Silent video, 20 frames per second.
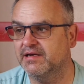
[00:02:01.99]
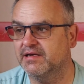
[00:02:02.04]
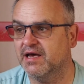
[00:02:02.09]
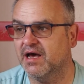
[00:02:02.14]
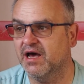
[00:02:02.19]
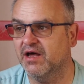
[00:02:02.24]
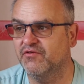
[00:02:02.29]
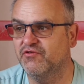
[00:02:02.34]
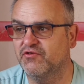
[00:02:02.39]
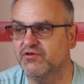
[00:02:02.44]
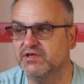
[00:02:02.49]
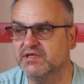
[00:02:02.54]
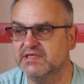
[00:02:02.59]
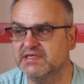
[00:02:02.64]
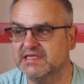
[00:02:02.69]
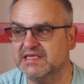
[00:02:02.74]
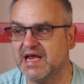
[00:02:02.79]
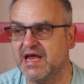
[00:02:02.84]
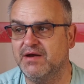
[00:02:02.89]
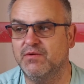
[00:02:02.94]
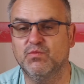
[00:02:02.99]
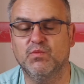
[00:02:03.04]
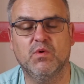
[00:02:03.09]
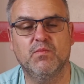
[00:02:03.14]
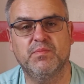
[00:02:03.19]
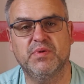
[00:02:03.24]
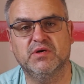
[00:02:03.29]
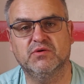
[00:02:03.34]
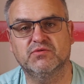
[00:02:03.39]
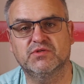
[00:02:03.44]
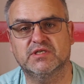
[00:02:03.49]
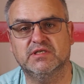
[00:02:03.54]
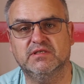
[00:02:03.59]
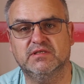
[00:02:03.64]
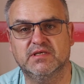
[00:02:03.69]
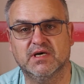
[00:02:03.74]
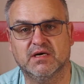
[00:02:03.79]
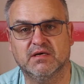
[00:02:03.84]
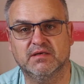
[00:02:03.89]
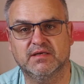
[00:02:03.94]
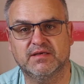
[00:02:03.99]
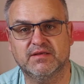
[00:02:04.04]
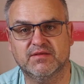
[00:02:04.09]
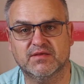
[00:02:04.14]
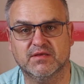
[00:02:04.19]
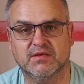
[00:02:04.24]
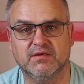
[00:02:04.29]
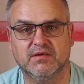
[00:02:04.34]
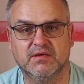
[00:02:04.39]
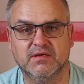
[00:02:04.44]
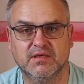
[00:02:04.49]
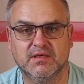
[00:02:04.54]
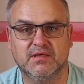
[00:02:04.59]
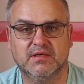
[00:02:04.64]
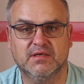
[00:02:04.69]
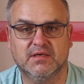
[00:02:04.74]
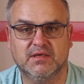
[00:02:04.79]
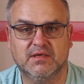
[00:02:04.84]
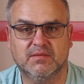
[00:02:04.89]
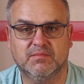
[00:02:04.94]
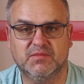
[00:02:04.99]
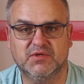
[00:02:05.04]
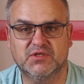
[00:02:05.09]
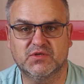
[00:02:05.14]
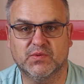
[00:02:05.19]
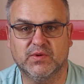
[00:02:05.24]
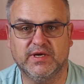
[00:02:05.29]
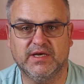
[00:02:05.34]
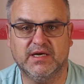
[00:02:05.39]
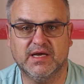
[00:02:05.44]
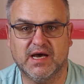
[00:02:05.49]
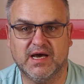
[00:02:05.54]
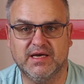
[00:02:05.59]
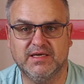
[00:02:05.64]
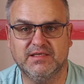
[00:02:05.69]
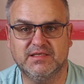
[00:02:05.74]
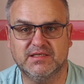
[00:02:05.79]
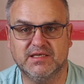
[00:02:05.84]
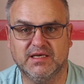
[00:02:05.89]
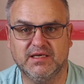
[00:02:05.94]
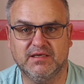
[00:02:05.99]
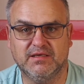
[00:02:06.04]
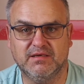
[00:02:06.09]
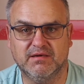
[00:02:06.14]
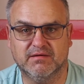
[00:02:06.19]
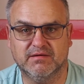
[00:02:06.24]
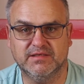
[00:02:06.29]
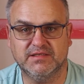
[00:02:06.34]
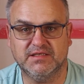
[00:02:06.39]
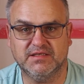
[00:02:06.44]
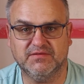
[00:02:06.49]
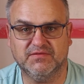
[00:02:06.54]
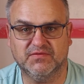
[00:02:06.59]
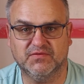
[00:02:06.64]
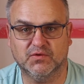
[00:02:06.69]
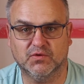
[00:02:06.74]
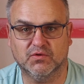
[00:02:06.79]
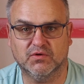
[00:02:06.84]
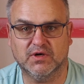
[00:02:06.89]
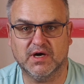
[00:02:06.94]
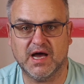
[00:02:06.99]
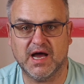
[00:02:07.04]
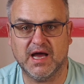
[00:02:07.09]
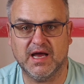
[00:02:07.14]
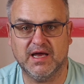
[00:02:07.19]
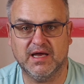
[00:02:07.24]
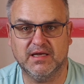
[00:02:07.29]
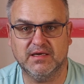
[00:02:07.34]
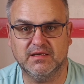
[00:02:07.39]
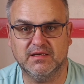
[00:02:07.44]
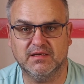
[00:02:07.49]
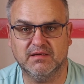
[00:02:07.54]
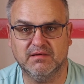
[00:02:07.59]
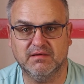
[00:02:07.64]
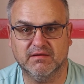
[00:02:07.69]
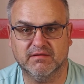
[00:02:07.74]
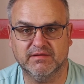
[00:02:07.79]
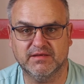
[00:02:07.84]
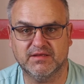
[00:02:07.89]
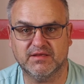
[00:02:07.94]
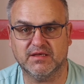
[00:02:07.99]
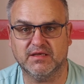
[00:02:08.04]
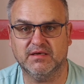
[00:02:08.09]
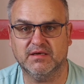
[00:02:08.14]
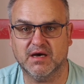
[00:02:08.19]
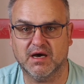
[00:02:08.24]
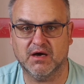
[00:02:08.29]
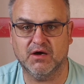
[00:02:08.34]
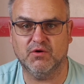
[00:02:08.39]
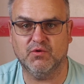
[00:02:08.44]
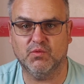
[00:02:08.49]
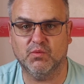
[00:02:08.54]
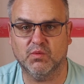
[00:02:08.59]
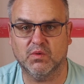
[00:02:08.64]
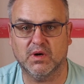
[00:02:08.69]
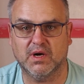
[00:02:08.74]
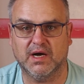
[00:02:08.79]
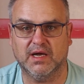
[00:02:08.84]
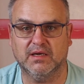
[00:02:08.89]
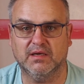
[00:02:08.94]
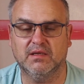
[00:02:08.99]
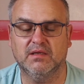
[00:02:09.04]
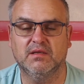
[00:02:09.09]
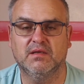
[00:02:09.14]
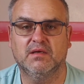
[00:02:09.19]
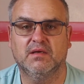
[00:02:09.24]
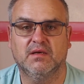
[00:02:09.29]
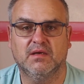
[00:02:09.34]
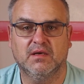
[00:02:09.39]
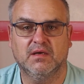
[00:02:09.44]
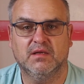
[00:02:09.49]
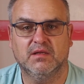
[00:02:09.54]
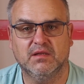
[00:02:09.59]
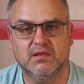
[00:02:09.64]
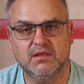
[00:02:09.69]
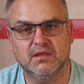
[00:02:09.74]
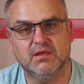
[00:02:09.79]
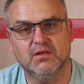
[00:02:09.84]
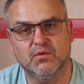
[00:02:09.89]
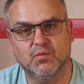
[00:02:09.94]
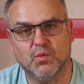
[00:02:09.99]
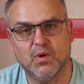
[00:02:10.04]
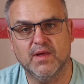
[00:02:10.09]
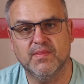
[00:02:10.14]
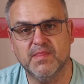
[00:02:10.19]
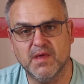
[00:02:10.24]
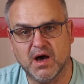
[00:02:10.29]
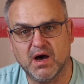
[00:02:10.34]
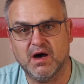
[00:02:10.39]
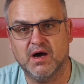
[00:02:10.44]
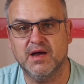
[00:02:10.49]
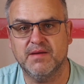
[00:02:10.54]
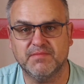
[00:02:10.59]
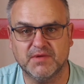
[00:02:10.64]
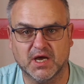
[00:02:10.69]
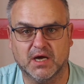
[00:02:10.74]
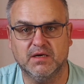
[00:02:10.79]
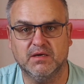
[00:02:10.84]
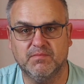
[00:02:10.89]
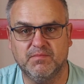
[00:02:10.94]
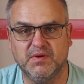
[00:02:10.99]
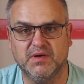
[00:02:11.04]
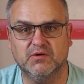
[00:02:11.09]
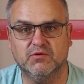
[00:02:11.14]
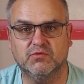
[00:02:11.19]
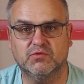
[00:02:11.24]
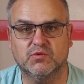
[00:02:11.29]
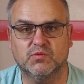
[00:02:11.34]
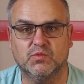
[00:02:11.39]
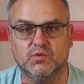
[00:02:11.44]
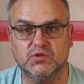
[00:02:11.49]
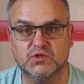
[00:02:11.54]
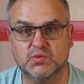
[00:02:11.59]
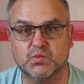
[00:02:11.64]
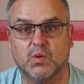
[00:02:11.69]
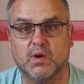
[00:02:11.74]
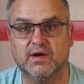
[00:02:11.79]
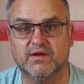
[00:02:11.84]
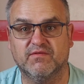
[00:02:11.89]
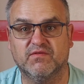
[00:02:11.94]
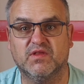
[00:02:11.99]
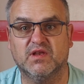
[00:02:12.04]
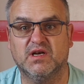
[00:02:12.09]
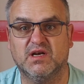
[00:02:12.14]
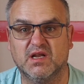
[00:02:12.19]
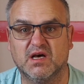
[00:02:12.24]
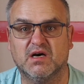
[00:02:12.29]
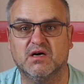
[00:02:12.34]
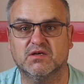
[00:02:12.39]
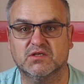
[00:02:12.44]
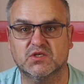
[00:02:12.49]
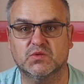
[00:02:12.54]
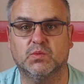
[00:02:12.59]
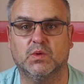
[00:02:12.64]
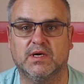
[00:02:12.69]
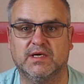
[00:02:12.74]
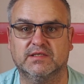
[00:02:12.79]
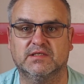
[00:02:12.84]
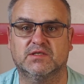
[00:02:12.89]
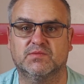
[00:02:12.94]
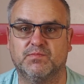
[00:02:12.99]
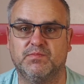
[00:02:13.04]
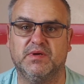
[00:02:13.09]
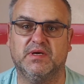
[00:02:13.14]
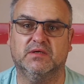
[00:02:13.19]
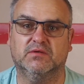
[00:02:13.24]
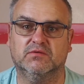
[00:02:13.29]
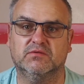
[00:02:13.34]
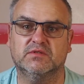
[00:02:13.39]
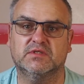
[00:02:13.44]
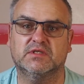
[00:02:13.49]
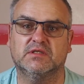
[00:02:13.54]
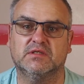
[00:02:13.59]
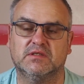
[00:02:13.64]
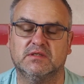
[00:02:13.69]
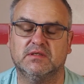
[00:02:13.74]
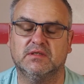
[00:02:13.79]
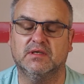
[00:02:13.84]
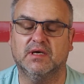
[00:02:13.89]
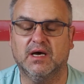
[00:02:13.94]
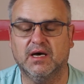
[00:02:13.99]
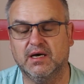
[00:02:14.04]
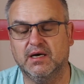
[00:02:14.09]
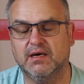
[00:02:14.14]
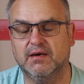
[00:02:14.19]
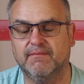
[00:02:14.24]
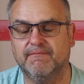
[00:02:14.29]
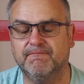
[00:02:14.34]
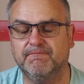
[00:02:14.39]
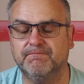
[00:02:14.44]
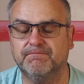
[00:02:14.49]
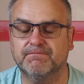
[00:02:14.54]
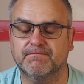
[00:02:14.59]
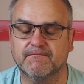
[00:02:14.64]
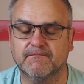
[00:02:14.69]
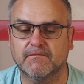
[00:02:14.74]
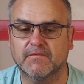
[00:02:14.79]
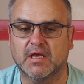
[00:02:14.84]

110 were built at Darlington between 1894 and 1901. The one that I'm going to build was one of the last ones built, although